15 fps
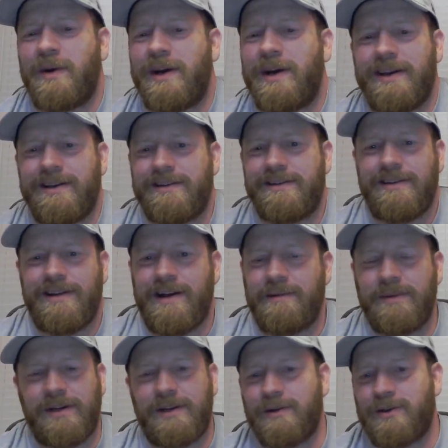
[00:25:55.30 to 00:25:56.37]
way in.
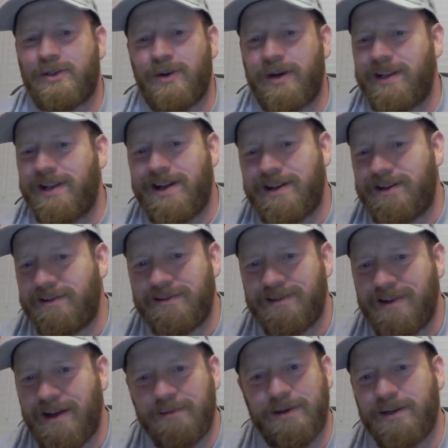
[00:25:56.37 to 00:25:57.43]
I'm going to go straight line.
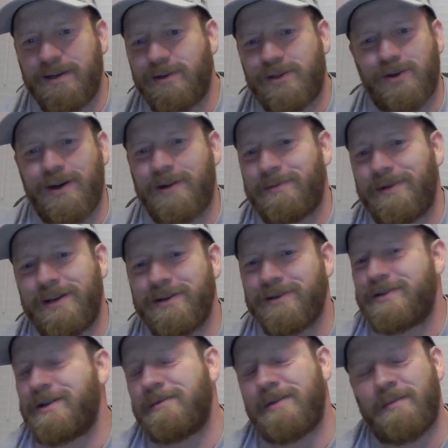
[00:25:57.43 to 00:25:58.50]
I'm going to go straight up the
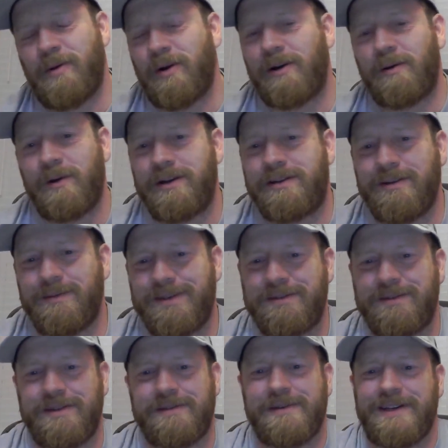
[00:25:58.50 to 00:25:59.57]
hill. So I'm not parking where you tell me
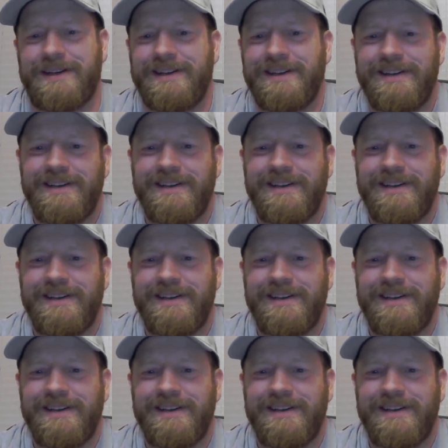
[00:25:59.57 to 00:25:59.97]
to anyway.